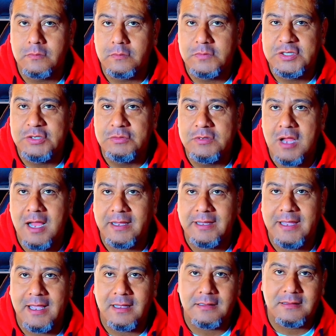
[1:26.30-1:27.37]
not
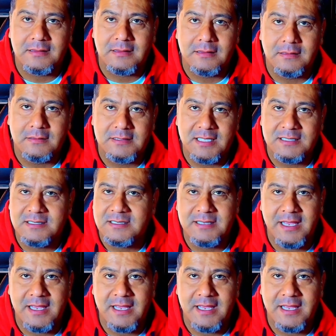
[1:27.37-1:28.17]
get, let's just